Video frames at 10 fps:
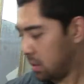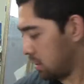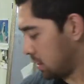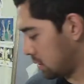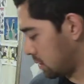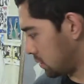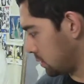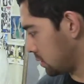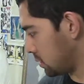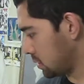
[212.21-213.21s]
So
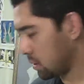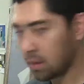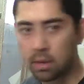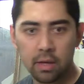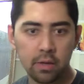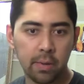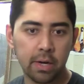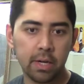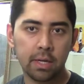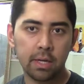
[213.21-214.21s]
that's
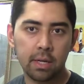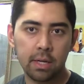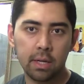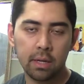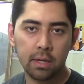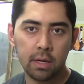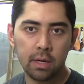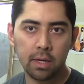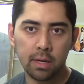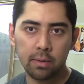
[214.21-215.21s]
about it.
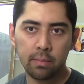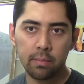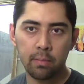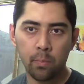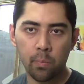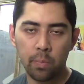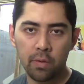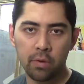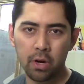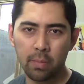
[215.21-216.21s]

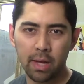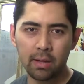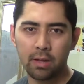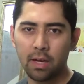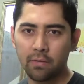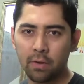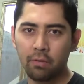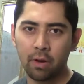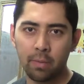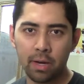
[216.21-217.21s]
If you're gonna buy this stuff, I
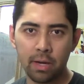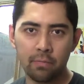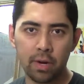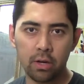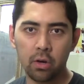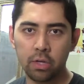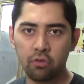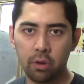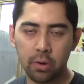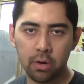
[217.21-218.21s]
recommend finding a local
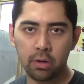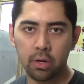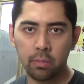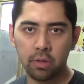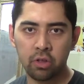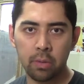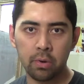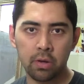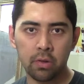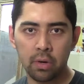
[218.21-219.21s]
distributor. It'll be
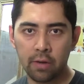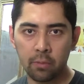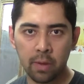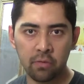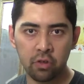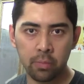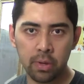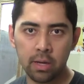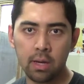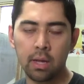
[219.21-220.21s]
cheaper because you don't have to pay for
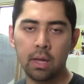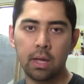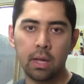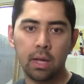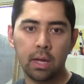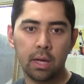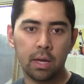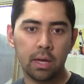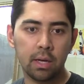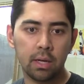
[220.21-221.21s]
shipping.
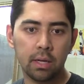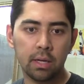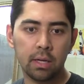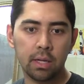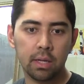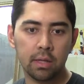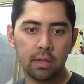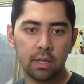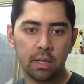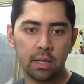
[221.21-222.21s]
Let's
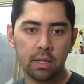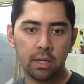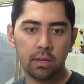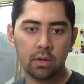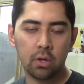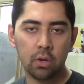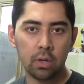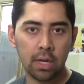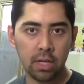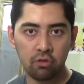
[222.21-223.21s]
see, so local
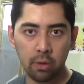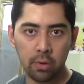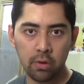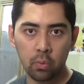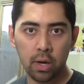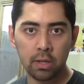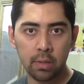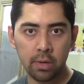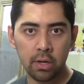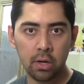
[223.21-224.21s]
clay distributor is where I
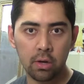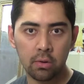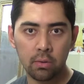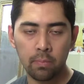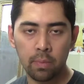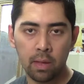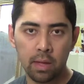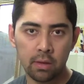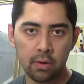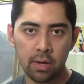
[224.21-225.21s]
typically go.
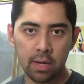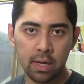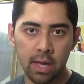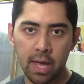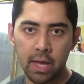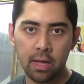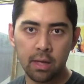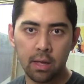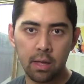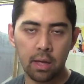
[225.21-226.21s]
So I get clay,
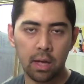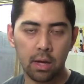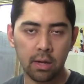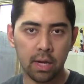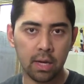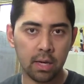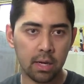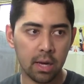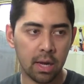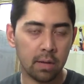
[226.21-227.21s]

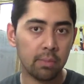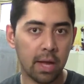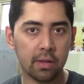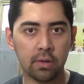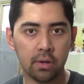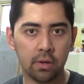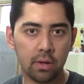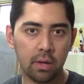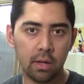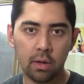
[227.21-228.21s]
and plaster,
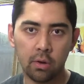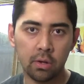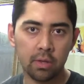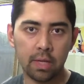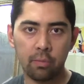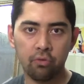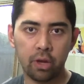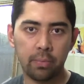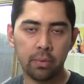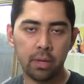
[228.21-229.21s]
all in the same
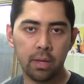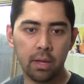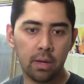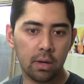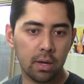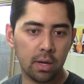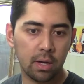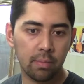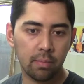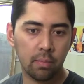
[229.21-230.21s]
trip.
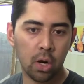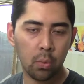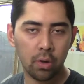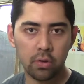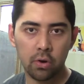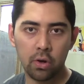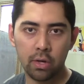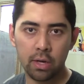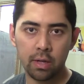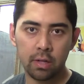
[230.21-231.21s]
Hardware store, you
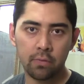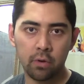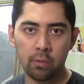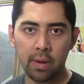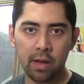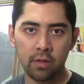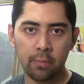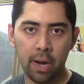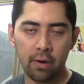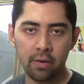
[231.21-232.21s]
can get stuff called Plaster
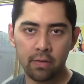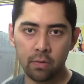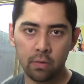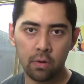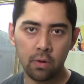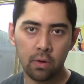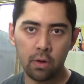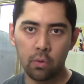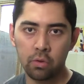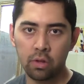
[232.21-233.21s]
of Paris,
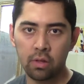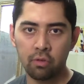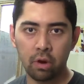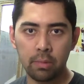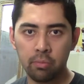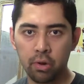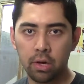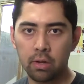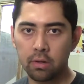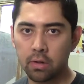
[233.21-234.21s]
which is incredibly
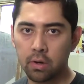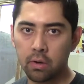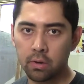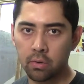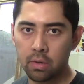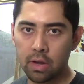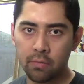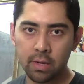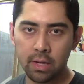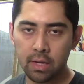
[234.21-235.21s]
brittle. So you
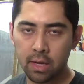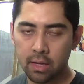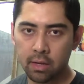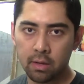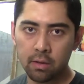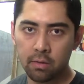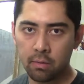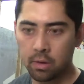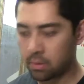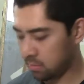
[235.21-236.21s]
definitely need like
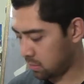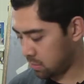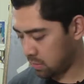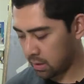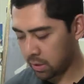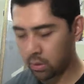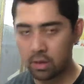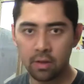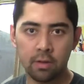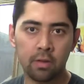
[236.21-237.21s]
like one of
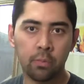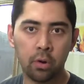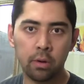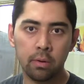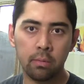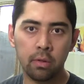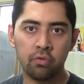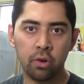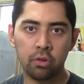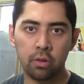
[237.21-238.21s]
these support
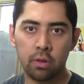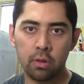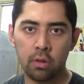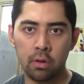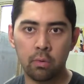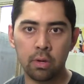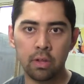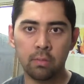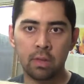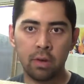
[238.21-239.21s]
structures, one of
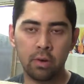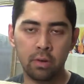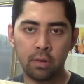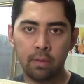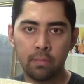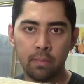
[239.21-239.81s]
these materials